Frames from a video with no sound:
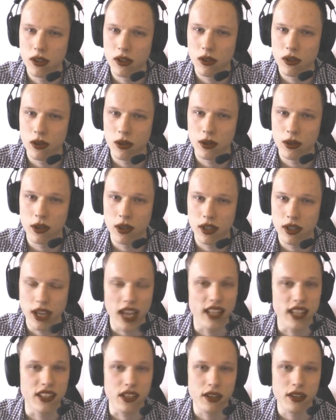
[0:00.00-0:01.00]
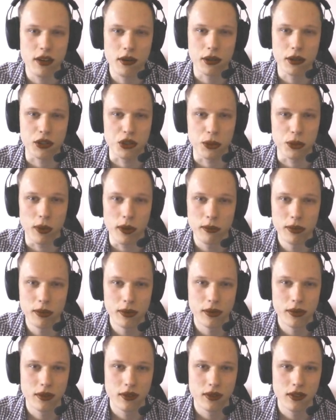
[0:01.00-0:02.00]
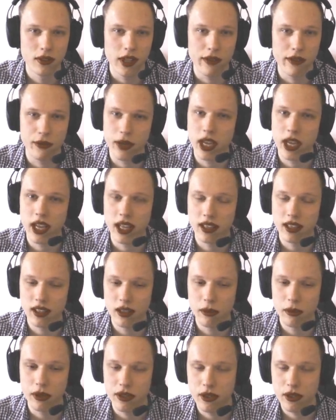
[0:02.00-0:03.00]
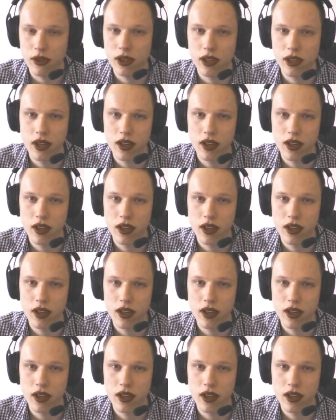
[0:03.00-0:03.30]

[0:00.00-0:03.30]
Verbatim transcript: or K0 on Swamp, if you can get there with your